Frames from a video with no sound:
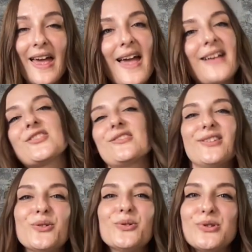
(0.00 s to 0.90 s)
And
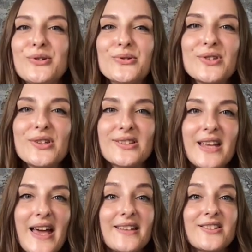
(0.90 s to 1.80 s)
the good news is
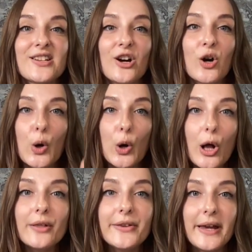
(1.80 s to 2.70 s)
that
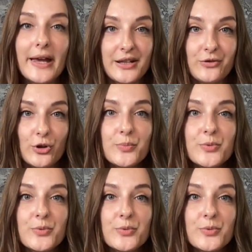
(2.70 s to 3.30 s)
all the adverbs